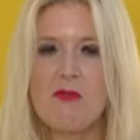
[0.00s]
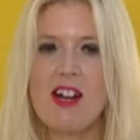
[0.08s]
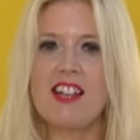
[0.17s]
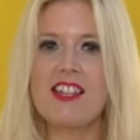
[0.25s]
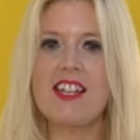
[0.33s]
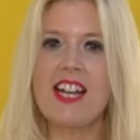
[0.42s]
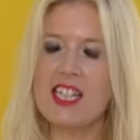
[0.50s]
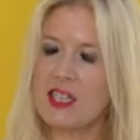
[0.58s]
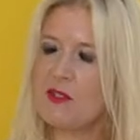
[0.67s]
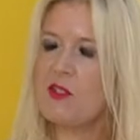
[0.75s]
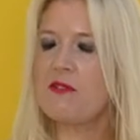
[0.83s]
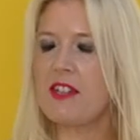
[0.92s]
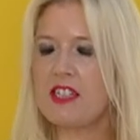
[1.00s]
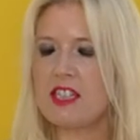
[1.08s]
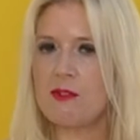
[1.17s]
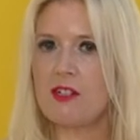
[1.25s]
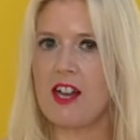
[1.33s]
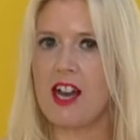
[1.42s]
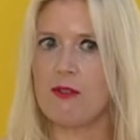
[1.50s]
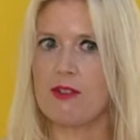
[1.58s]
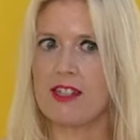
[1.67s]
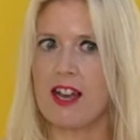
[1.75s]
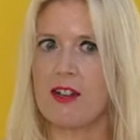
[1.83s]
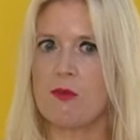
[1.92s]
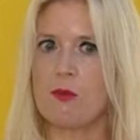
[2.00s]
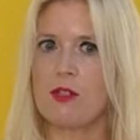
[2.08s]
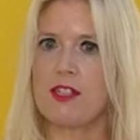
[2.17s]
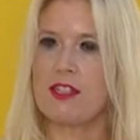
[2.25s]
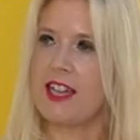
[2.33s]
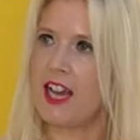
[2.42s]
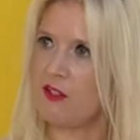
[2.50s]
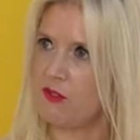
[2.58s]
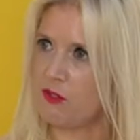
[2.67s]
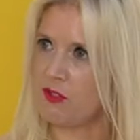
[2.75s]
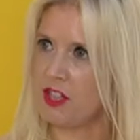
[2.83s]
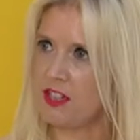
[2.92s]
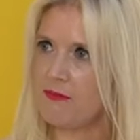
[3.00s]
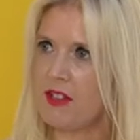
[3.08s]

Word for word: well, the last film festival that I was at was in California.